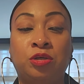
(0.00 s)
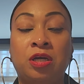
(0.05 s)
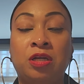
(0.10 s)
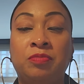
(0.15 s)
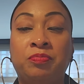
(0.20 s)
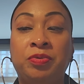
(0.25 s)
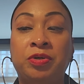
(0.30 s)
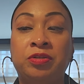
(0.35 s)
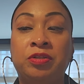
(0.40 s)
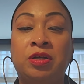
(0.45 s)
trying
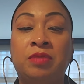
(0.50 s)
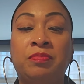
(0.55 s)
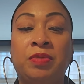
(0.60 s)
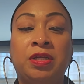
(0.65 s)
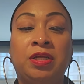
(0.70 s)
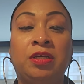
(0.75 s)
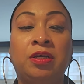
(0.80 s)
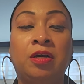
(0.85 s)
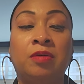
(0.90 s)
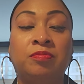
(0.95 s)
to build their
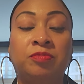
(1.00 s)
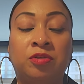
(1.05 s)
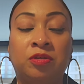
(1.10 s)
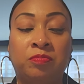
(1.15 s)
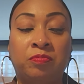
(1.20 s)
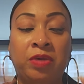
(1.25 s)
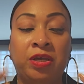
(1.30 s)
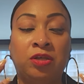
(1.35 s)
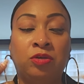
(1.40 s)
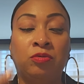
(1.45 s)
money up to
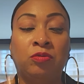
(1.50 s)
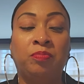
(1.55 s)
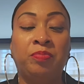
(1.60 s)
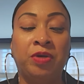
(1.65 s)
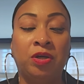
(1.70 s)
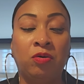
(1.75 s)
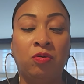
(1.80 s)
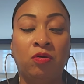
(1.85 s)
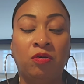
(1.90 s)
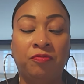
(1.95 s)
make you a
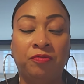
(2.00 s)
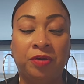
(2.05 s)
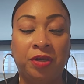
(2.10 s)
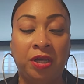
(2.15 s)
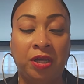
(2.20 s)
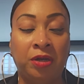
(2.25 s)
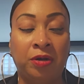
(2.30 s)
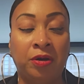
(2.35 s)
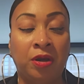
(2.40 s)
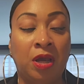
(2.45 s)
big offer
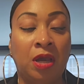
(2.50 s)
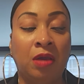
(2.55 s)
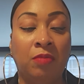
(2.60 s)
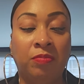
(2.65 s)
here.